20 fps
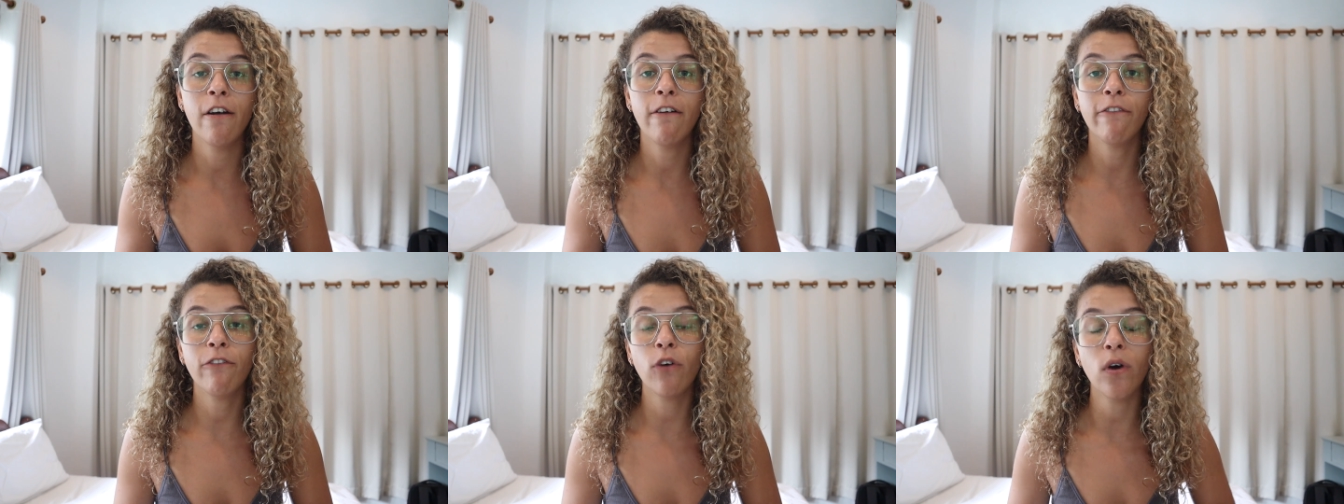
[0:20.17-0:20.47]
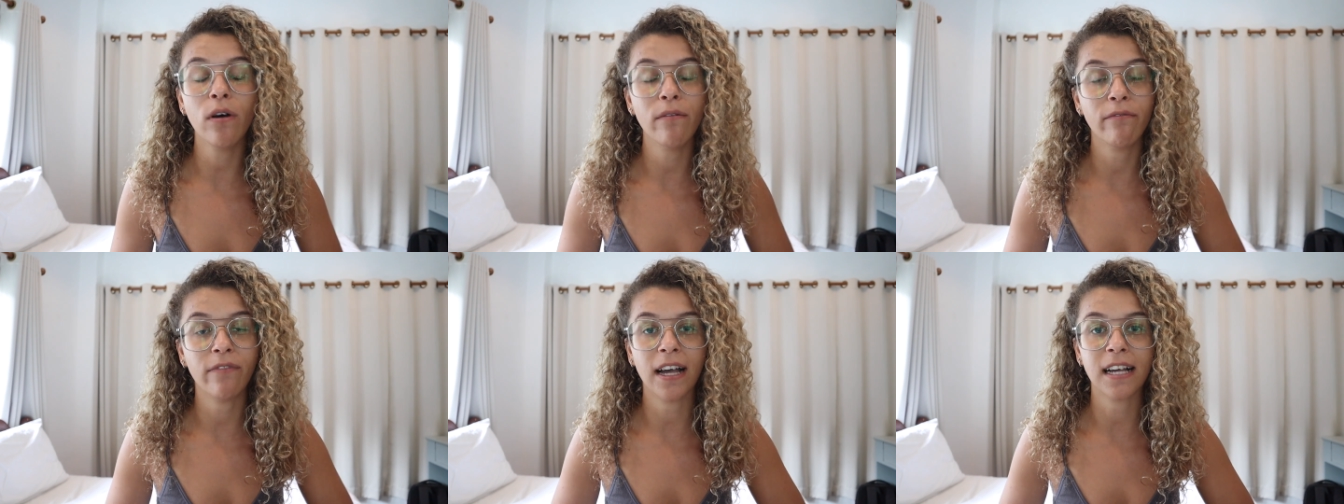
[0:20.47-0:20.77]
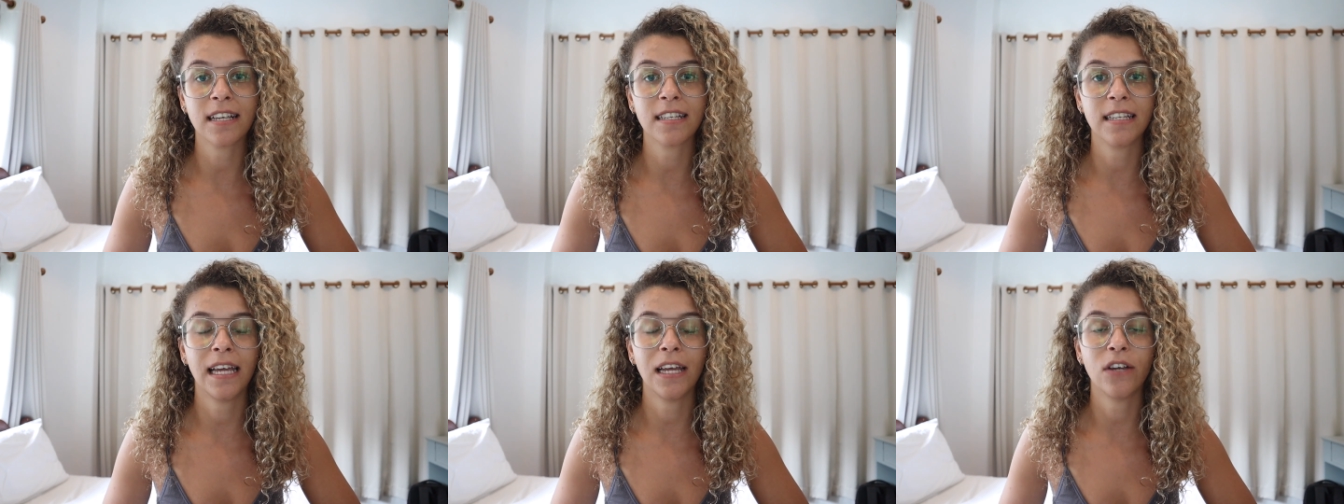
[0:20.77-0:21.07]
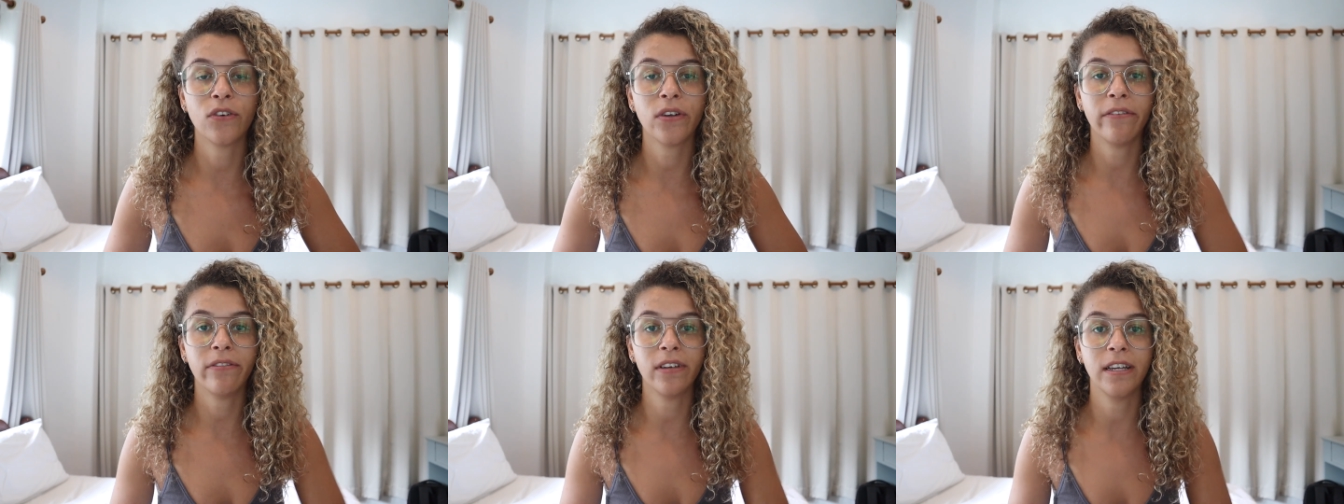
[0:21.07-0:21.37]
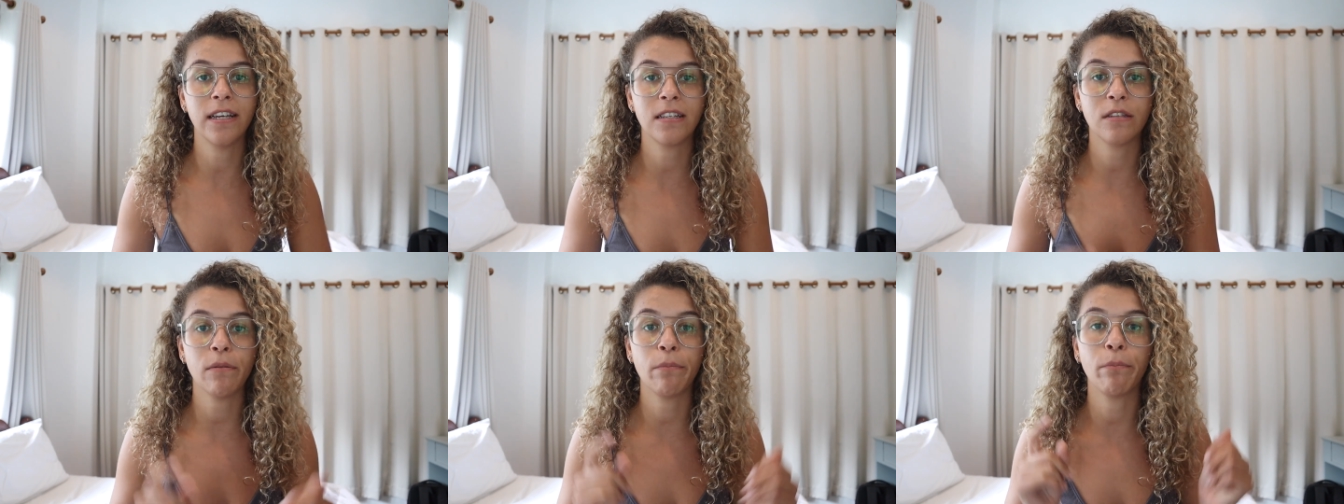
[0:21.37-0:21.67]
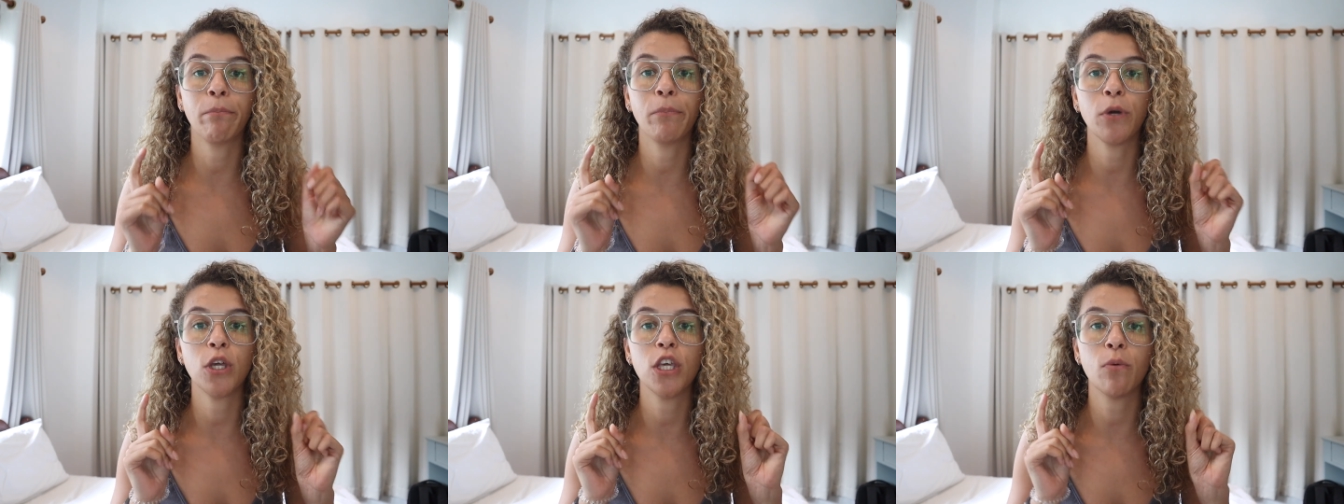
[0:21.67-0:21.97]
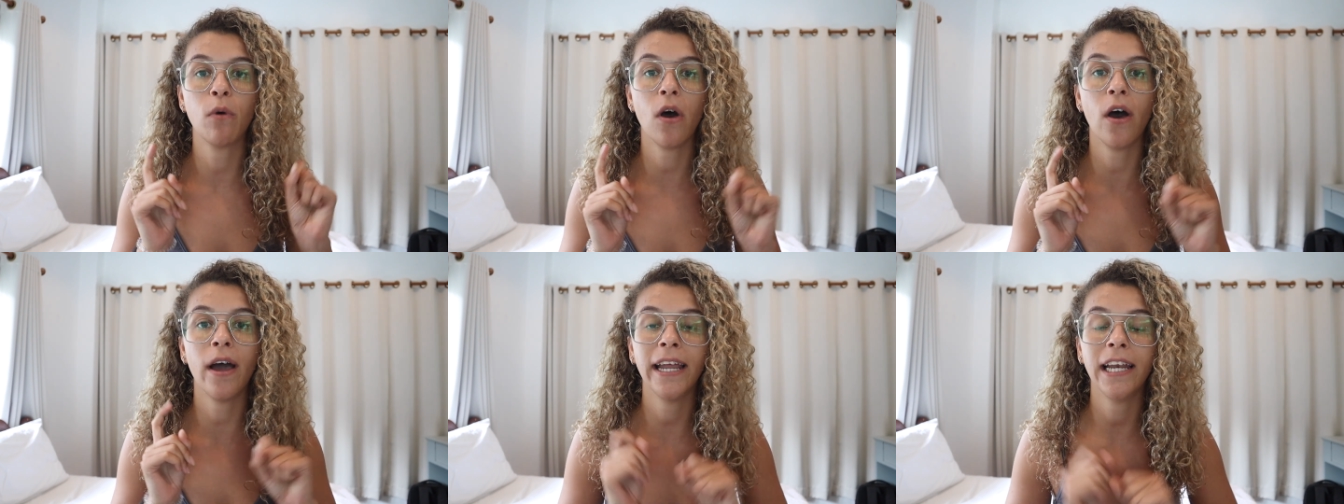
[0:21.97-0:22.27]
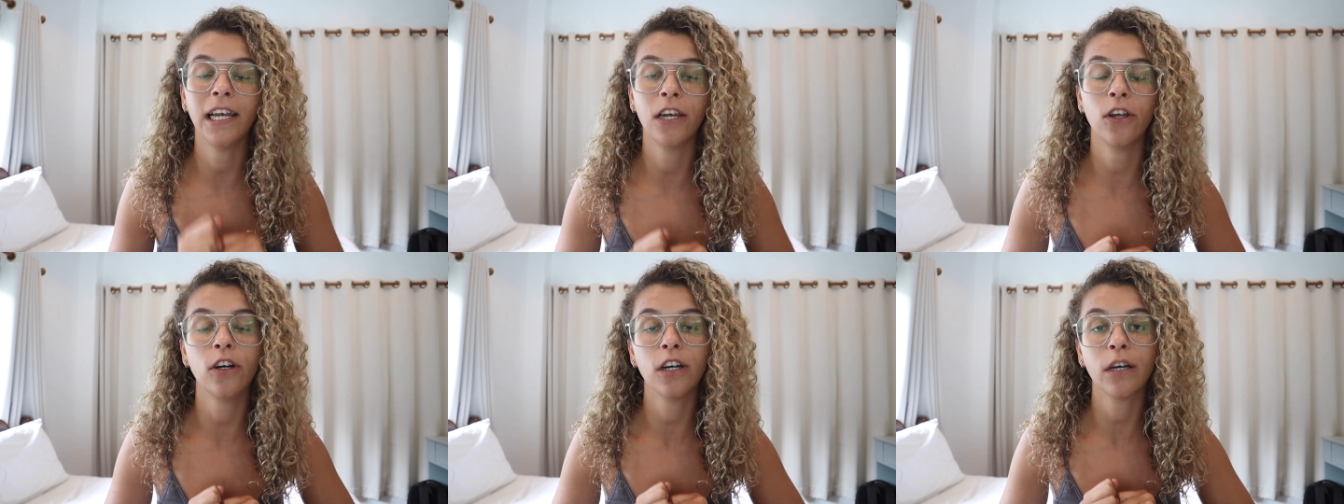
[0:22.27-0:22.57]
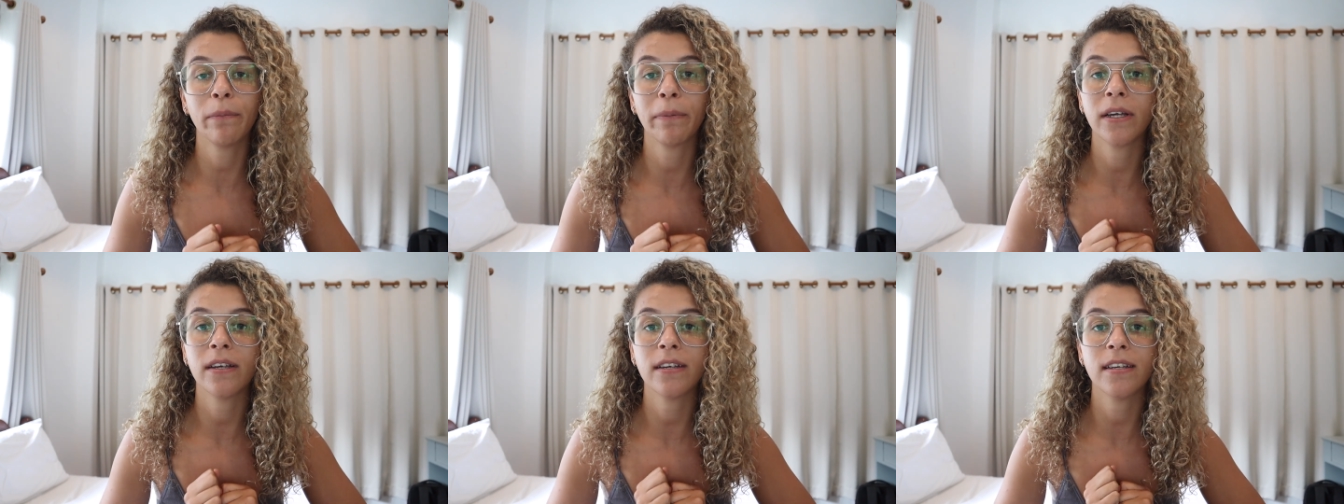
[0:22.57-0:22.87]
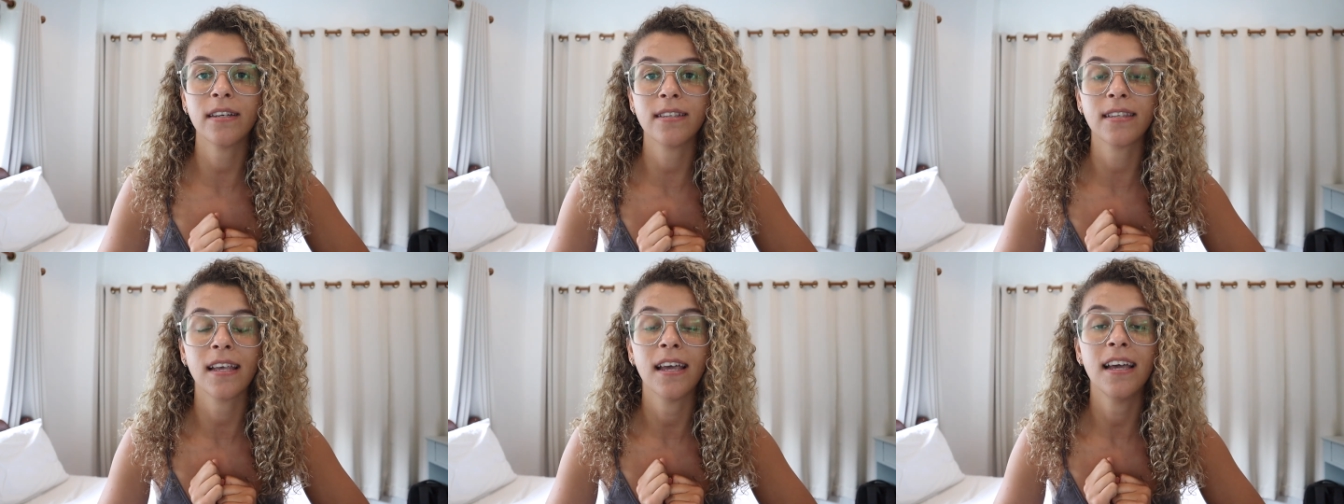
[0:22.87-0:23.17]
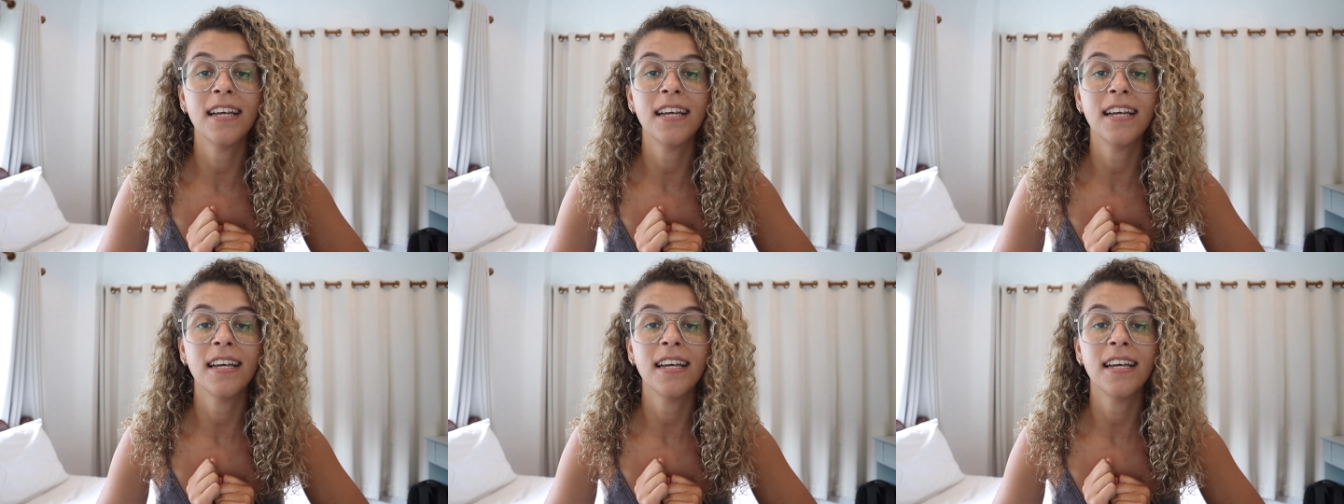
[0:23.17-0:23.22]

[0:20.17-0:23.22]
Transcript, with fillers: for unvaccinated travellers, but you are in luck because